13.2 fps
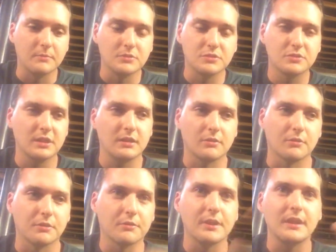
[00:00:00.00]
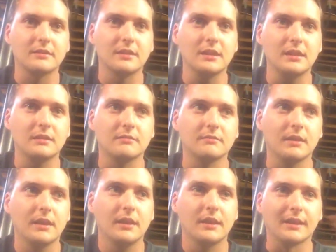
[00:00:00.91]
Just say or 318
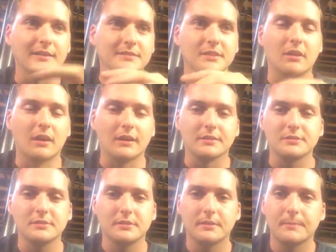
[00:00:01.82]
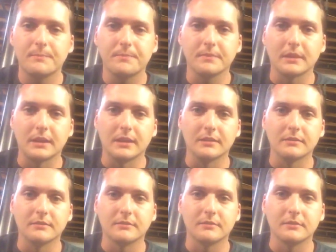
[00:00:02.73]
exhaust,
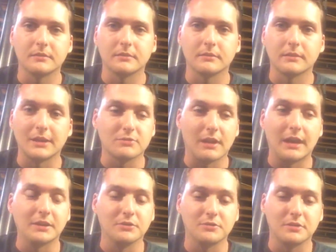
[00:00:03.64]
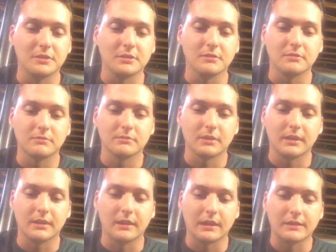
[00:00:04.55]
and that's what I used to do.
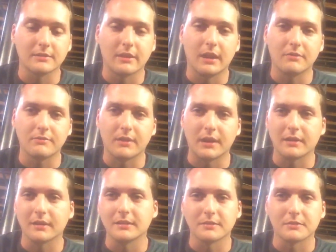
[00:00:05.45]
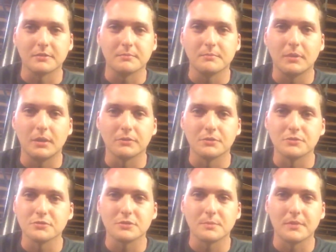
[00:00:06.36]
That's how I find like different
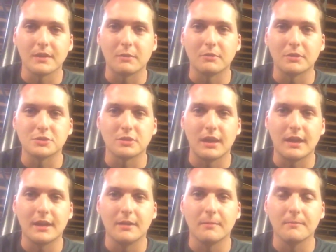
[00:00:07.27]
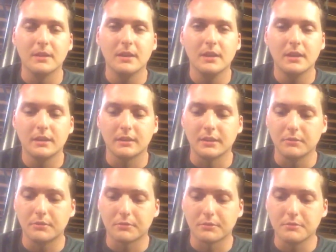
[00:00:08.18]
mufflers or something that I want to try out. Go
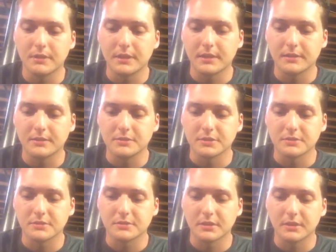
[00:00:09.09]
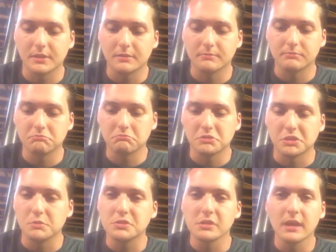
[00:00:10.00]
through there and just see
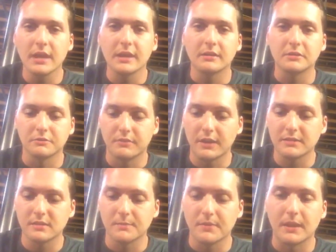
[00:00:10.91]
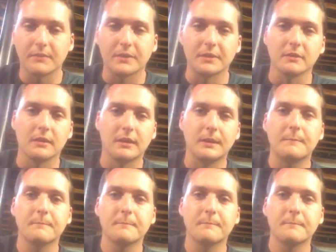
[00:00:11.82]
what you like. You'll find something out there you like.